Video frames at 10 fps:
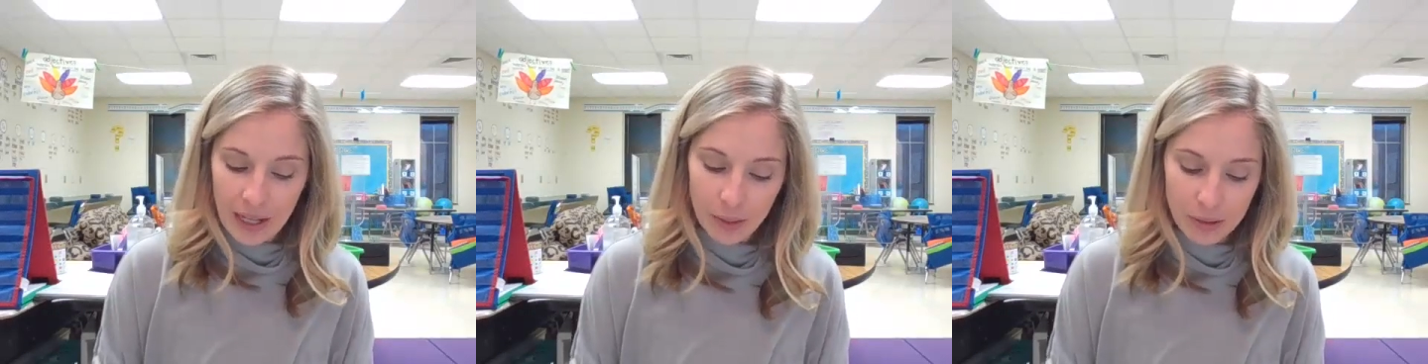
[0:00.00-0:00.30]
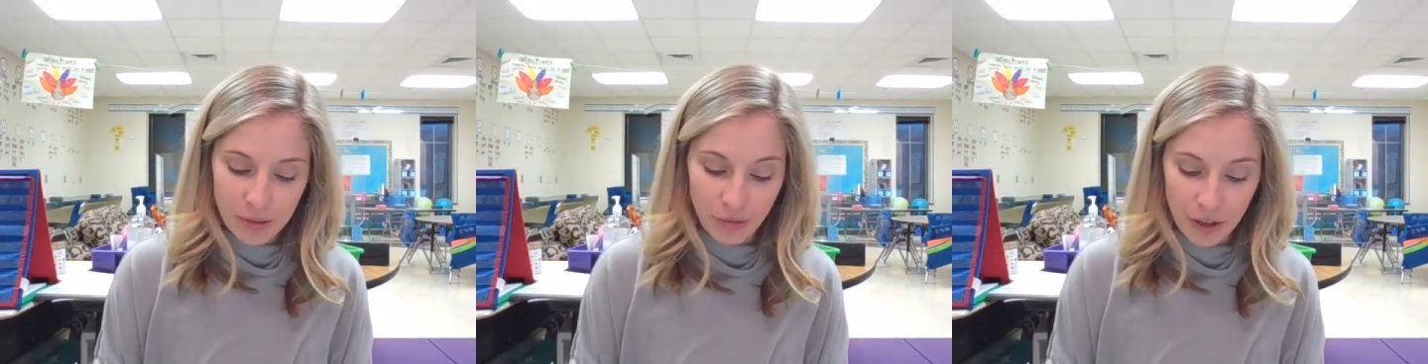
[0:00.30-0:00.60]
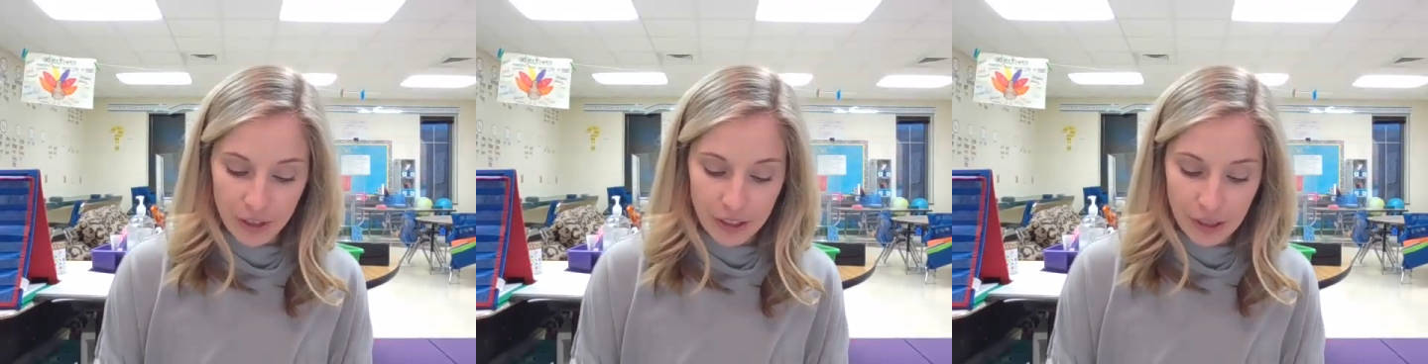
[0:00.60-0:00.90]
He was
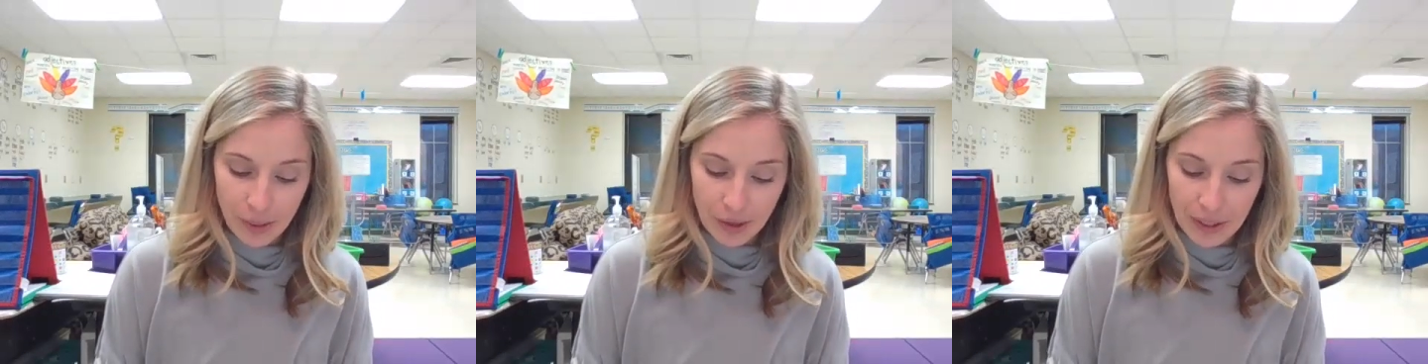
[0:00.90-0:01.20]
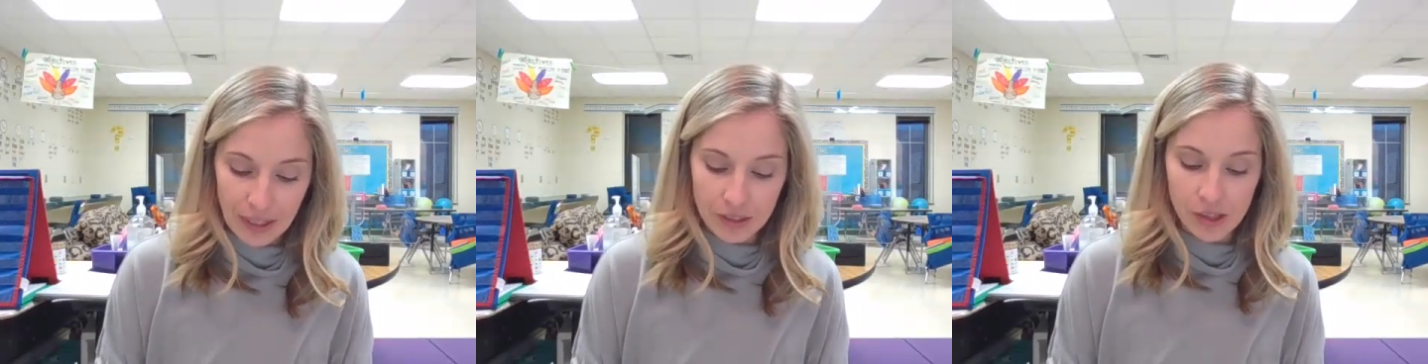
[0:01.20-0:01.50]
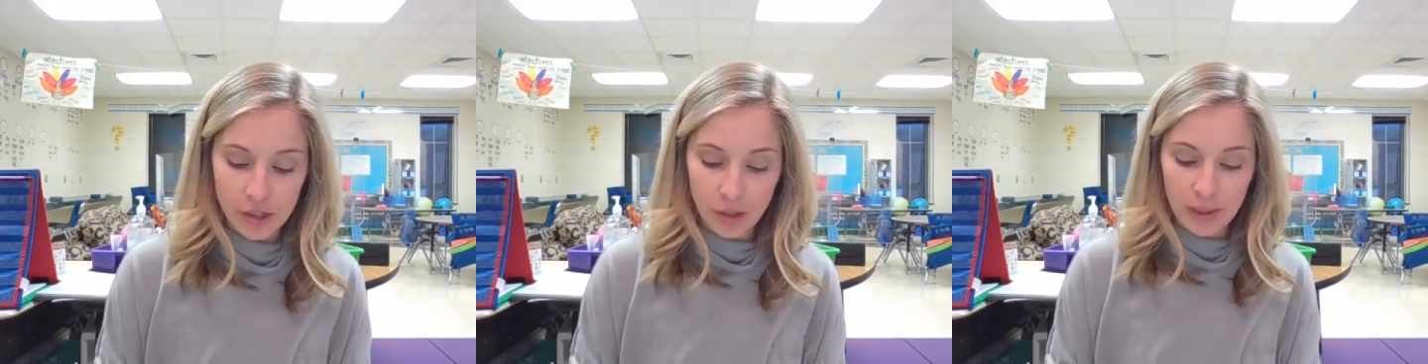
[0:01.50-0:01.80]
very good about not
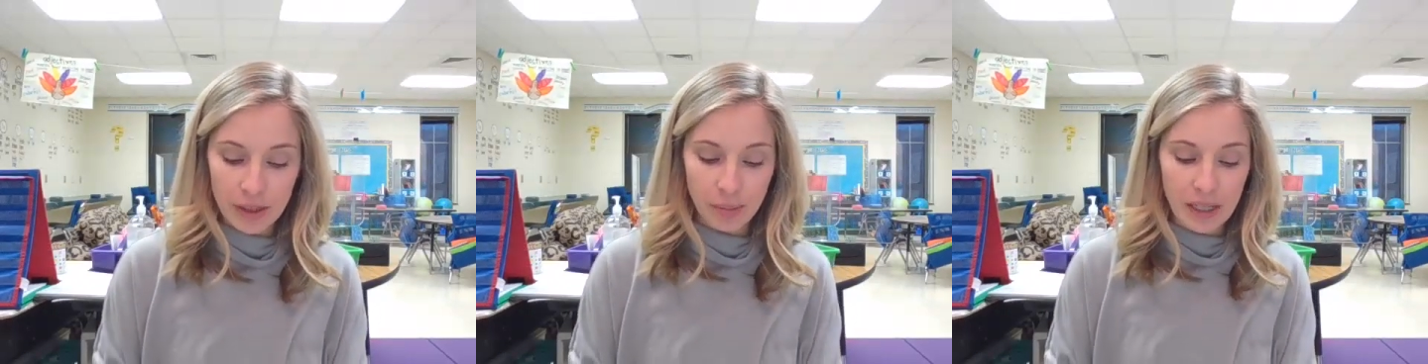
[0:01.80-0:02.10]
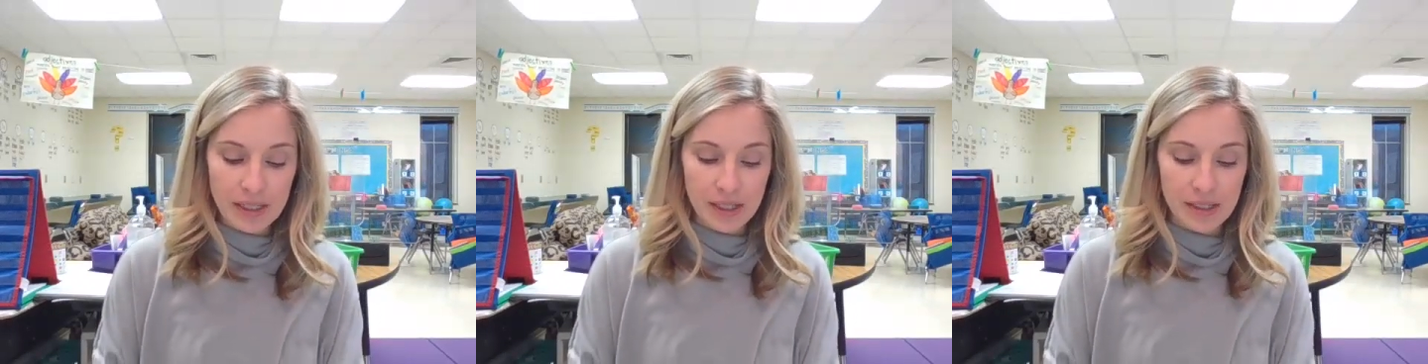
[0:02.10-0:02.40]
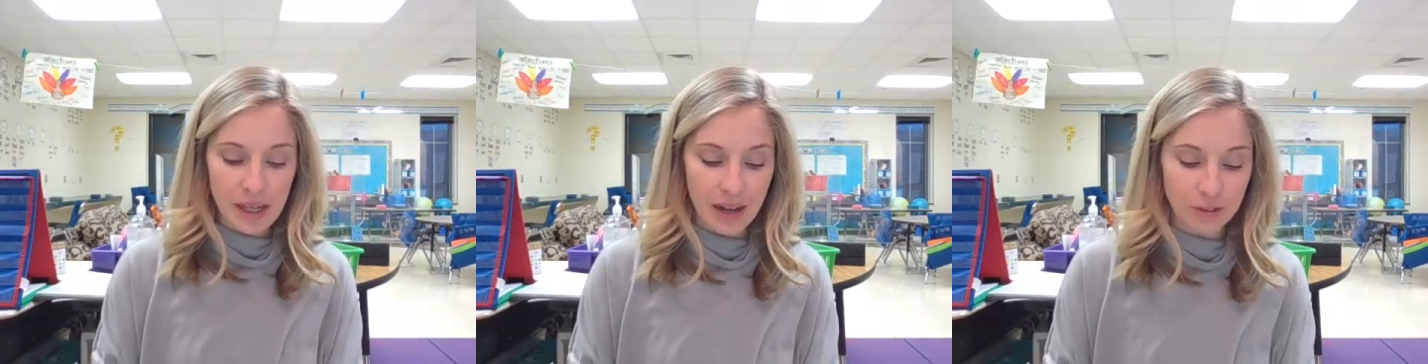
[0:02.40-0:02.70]
disturbing the
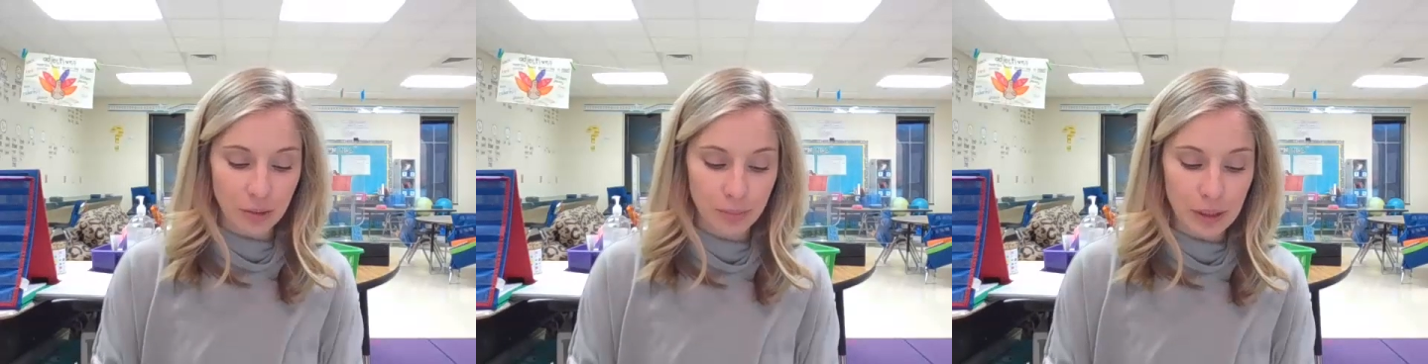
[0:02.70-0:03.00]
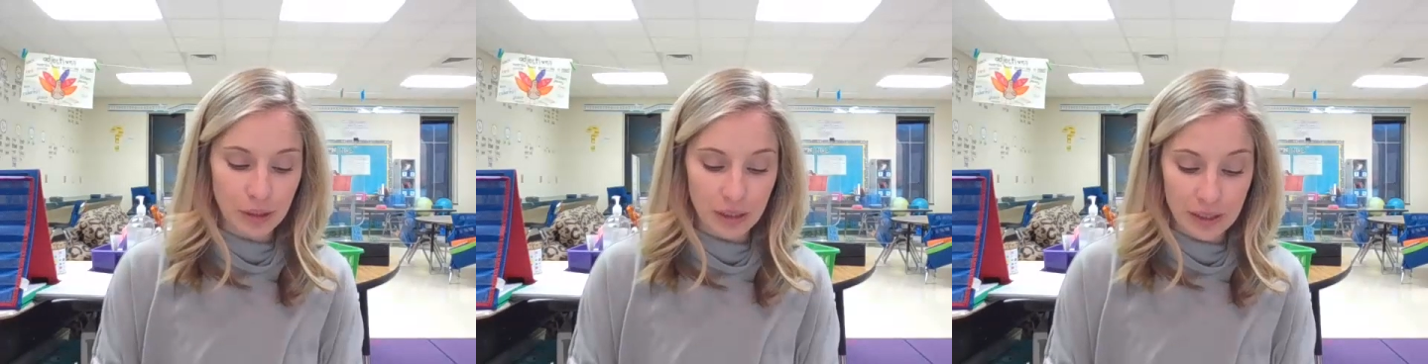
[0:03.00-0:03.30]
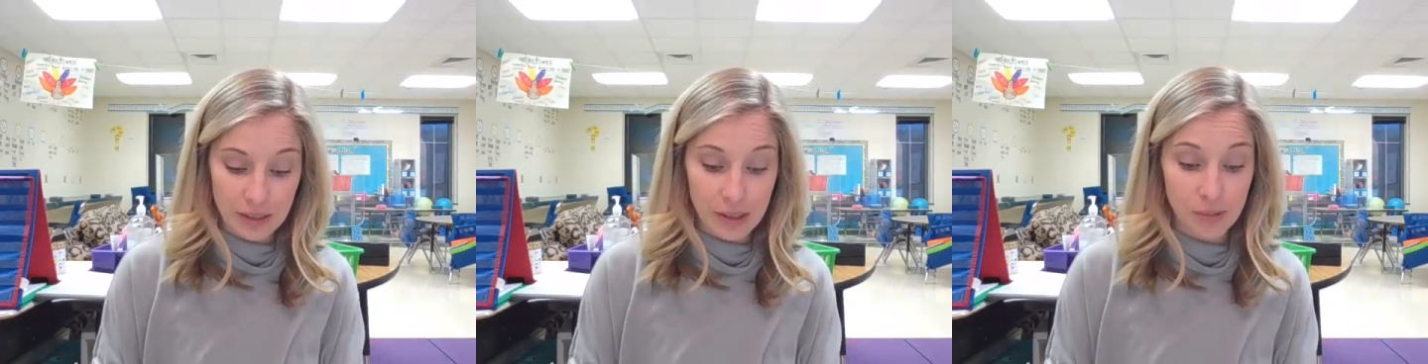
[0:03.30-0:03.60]
pieces after Bill
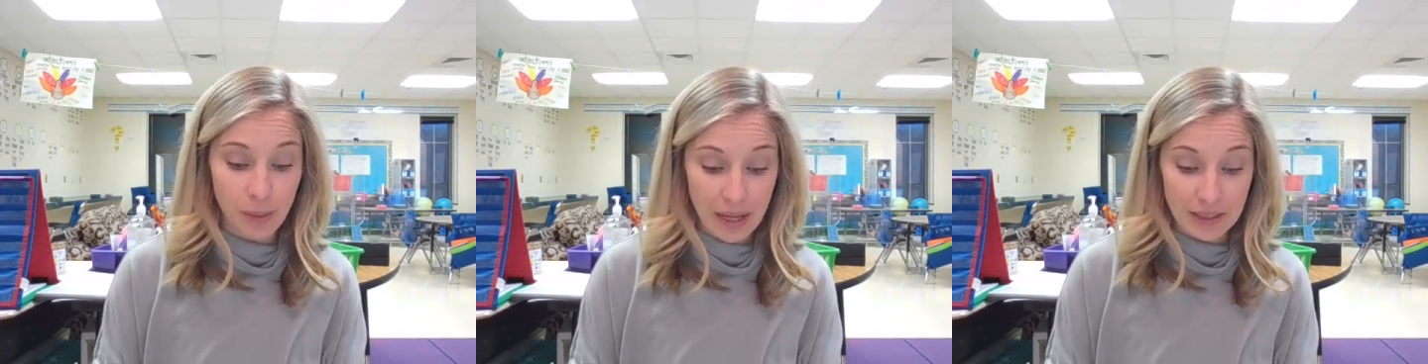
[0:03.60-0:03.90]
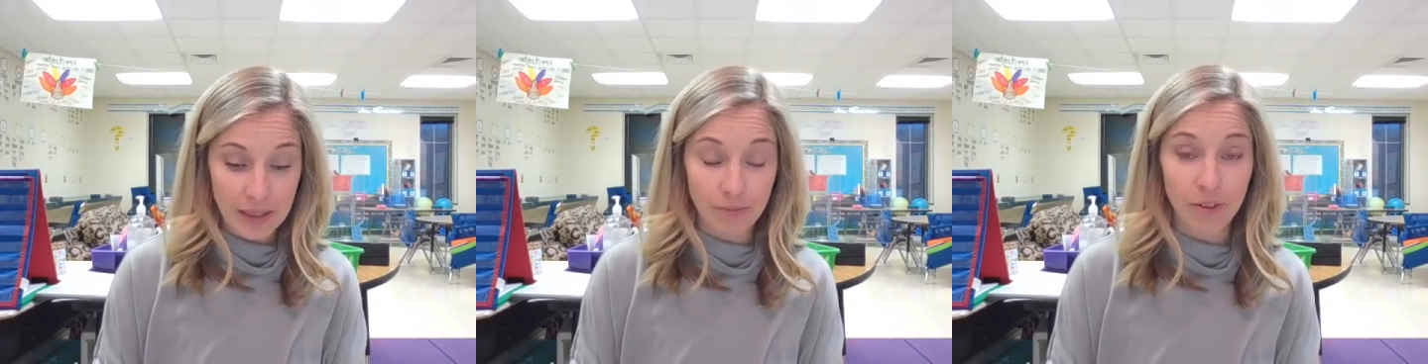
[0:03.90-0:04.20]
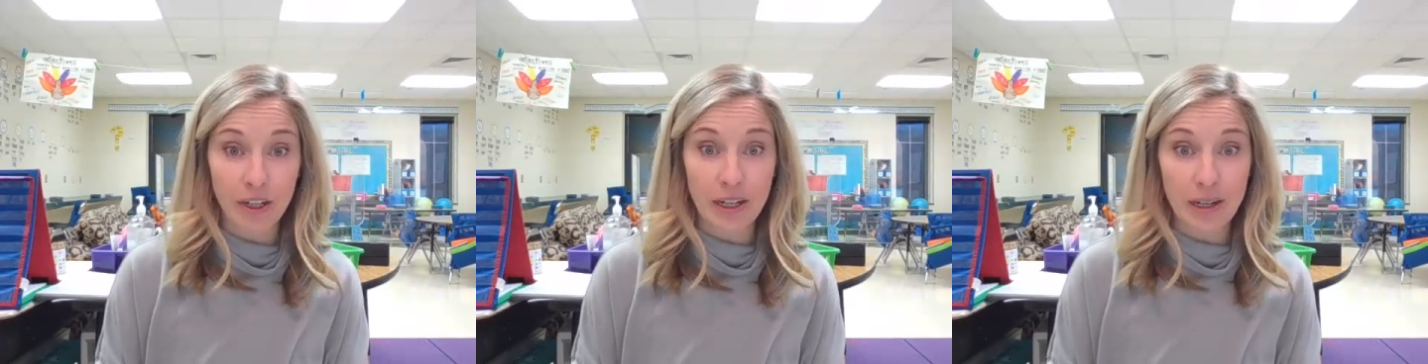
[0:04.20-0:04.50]
had spanked him
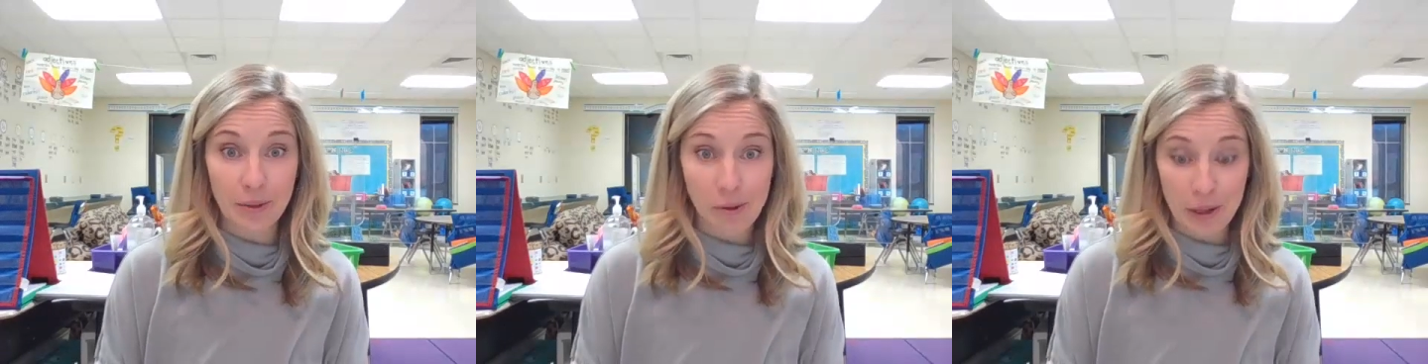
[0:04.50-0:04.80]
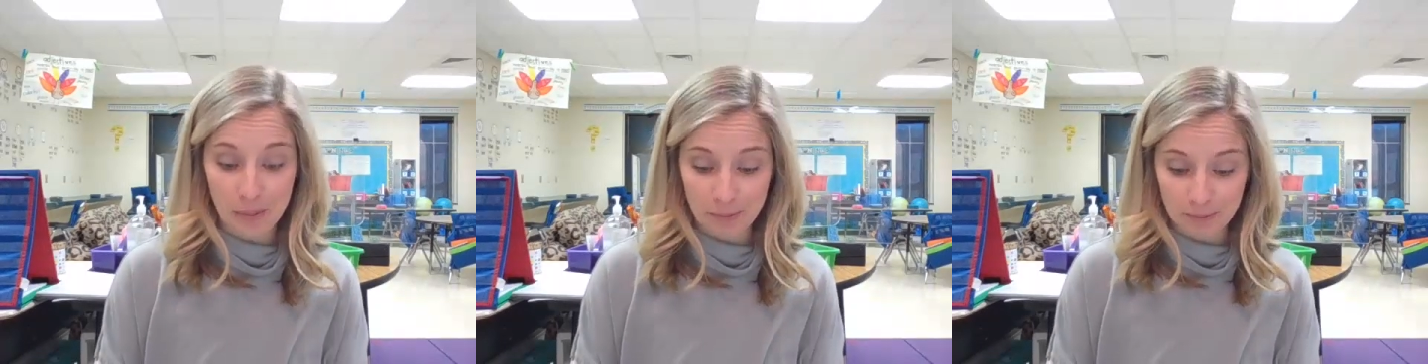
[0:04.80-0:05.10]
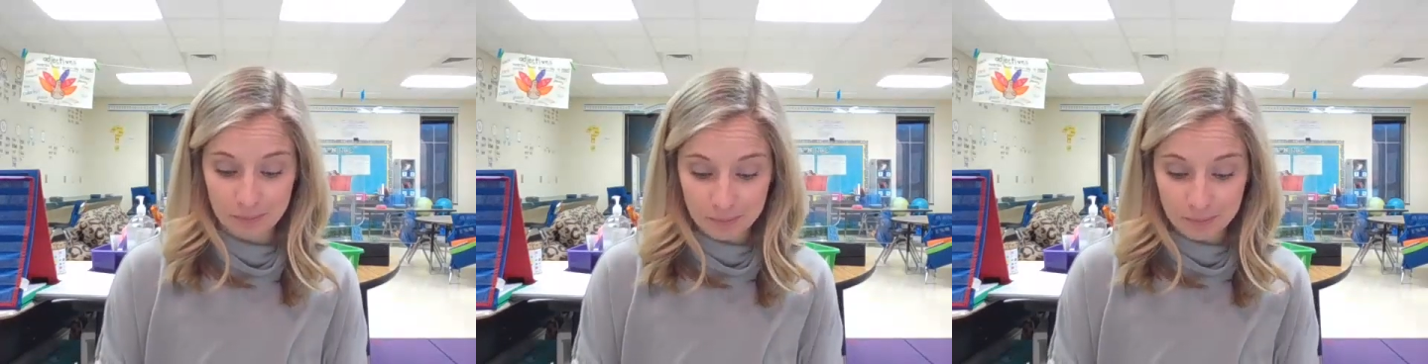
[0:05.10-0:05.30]
for eating one.